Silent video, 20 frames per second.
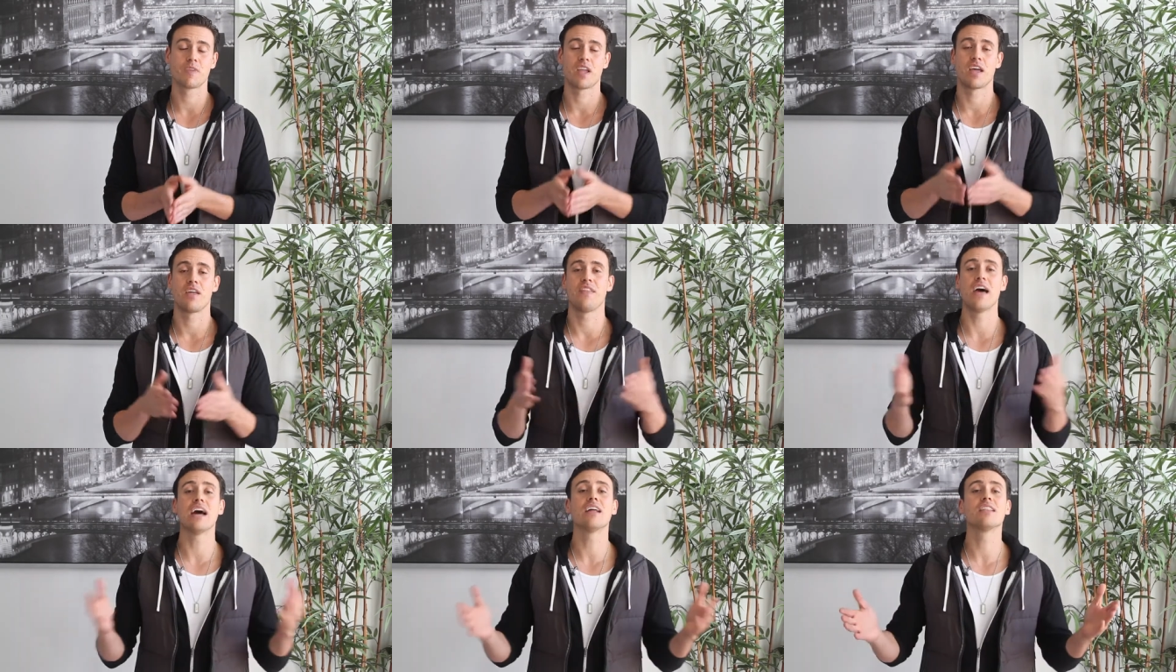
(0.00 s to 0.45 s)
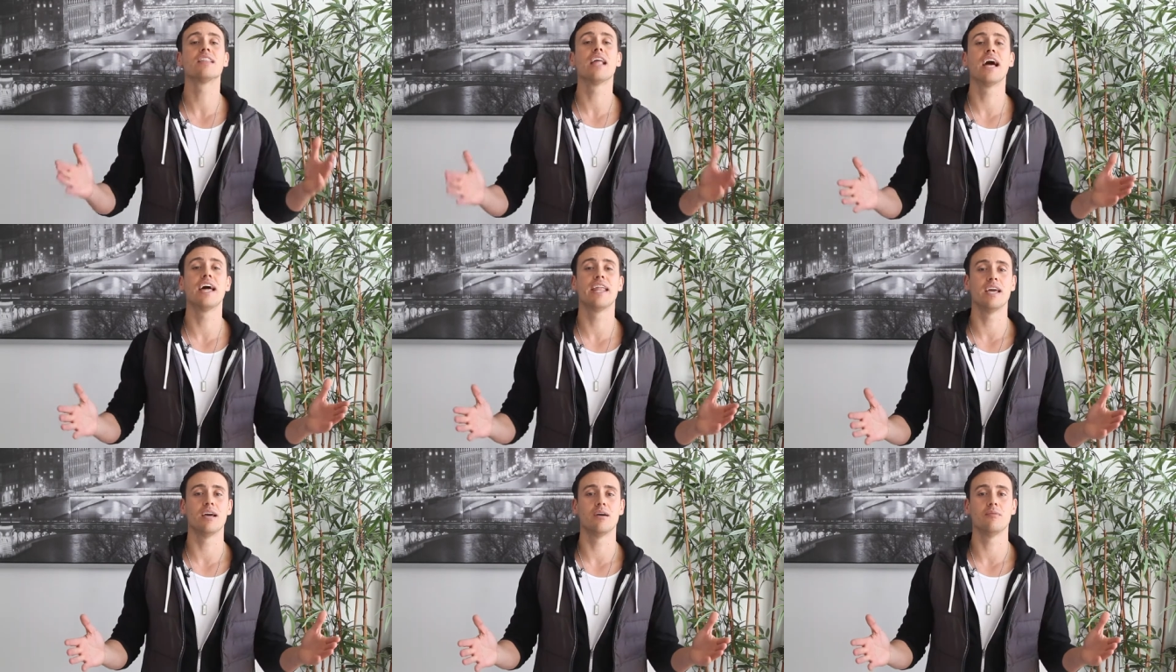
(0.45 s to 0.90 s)
That
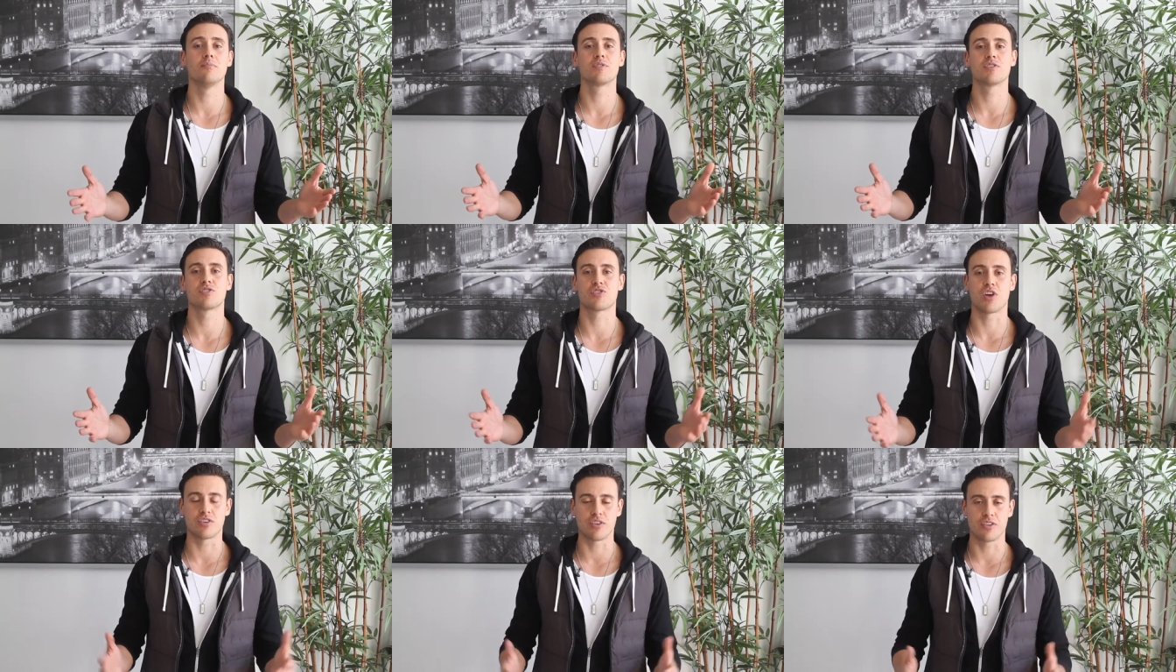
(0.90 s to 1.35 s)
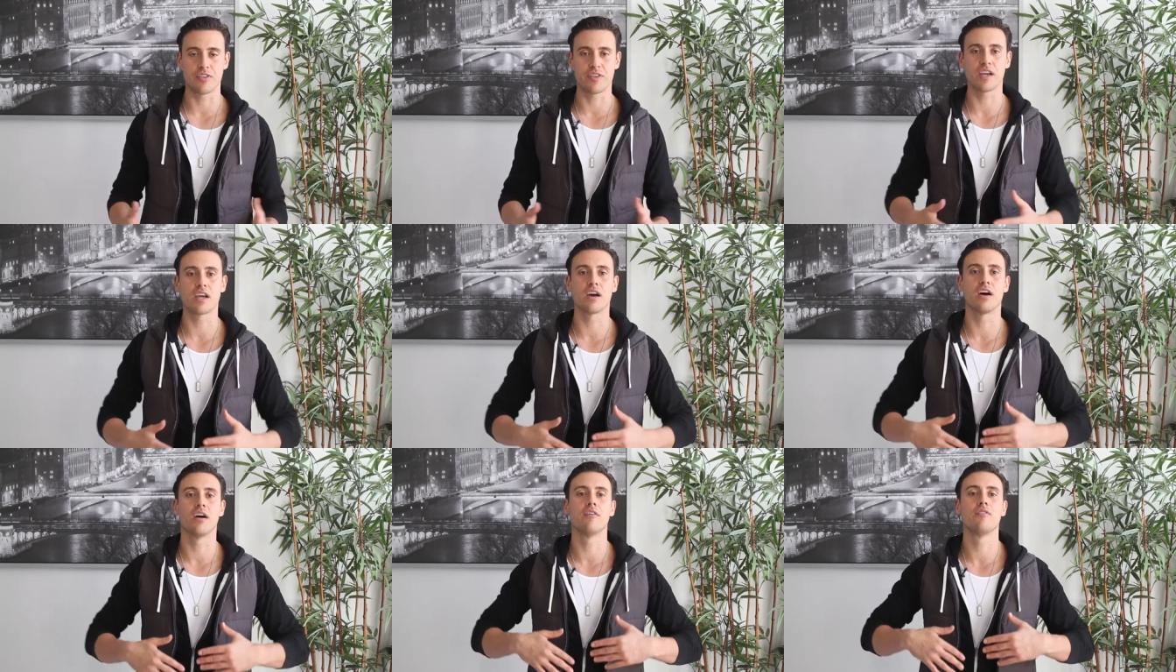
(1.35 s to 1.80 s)
led him to start to
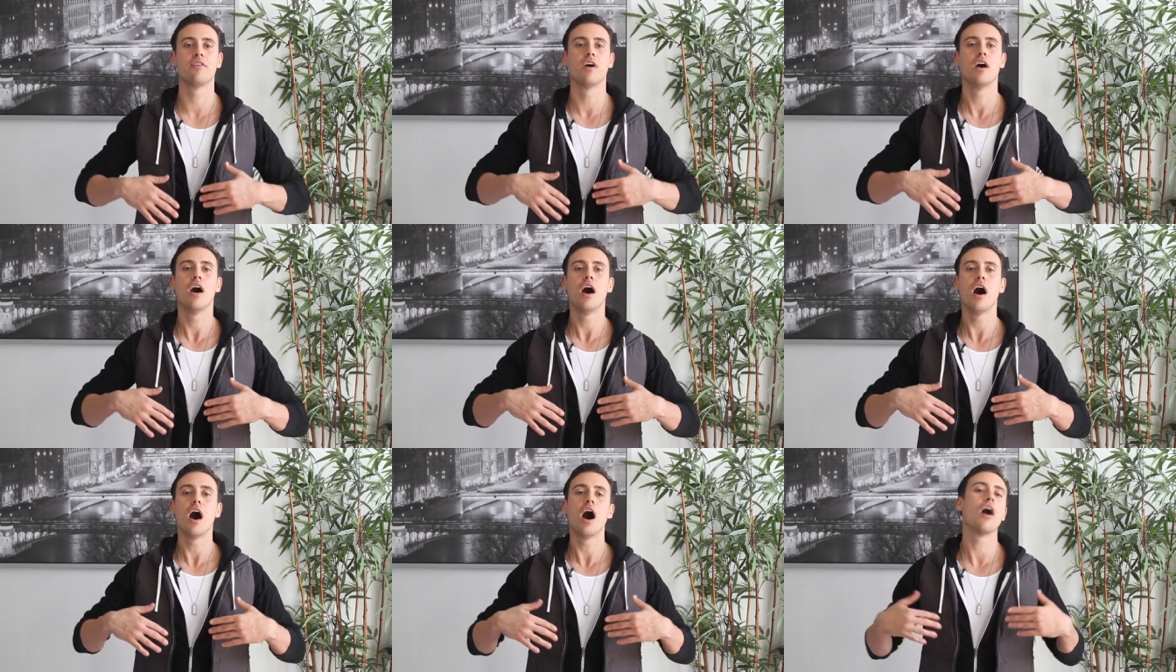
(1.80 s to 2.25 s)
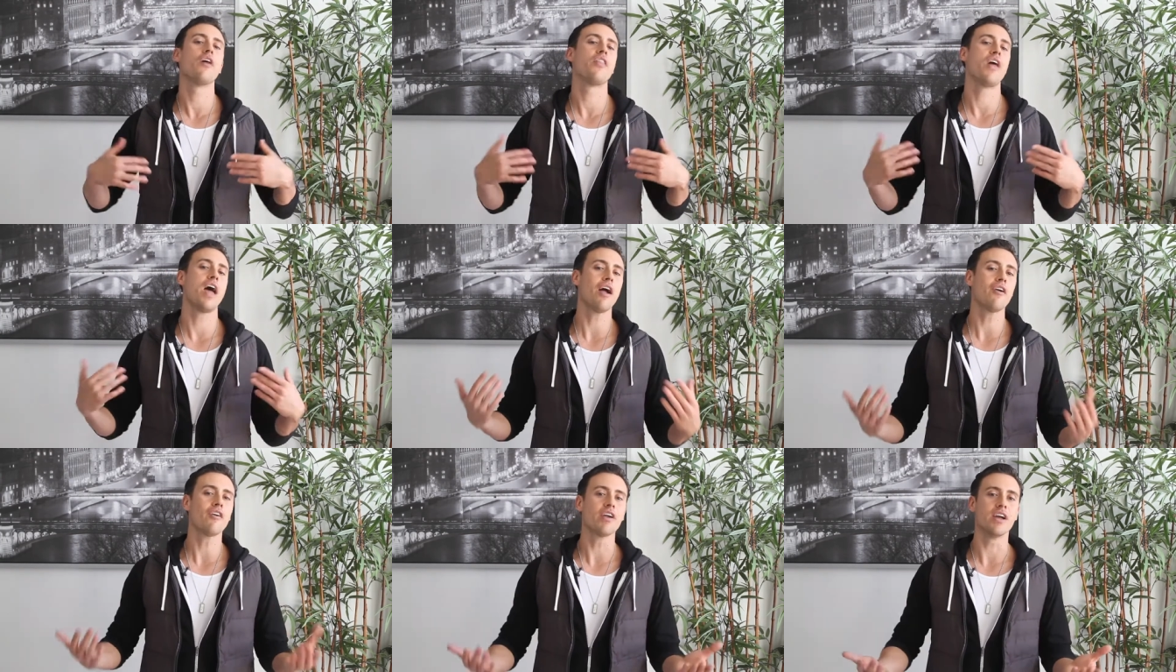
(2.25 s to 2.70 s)
think of other
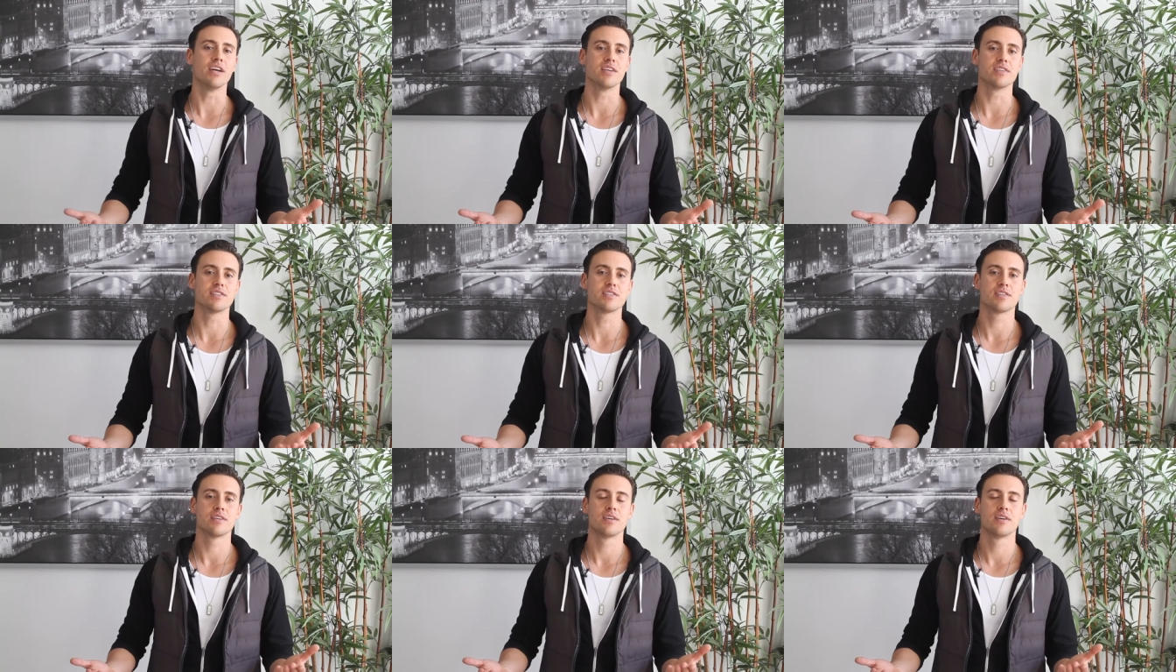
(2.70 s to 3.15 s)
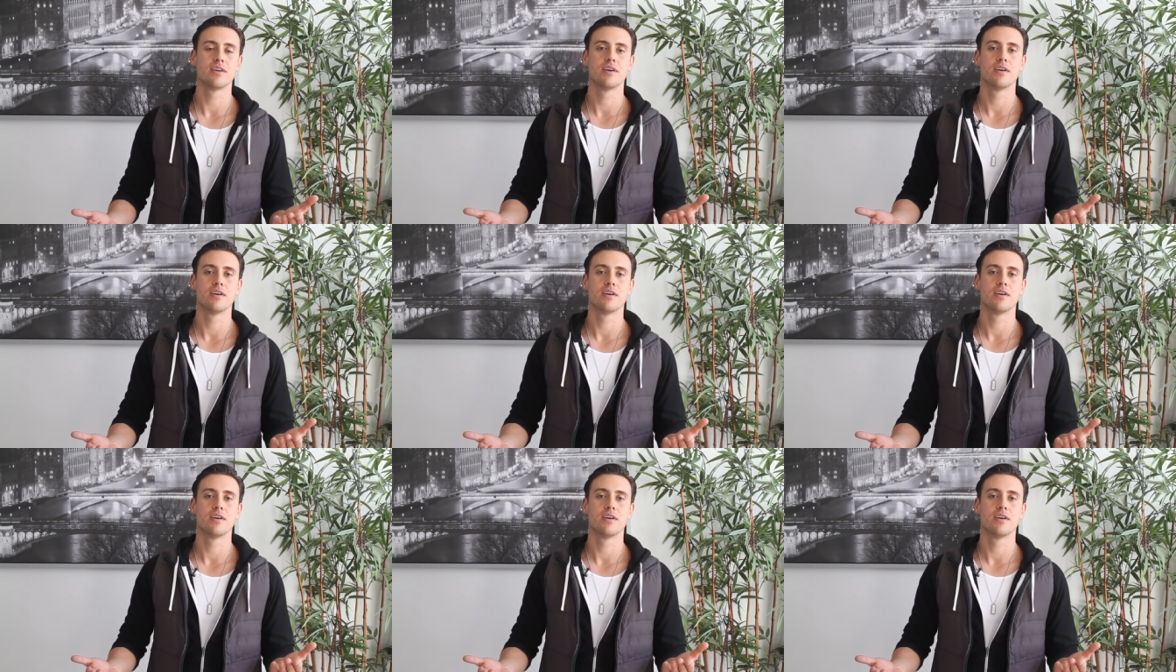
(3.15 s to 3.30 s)
areas.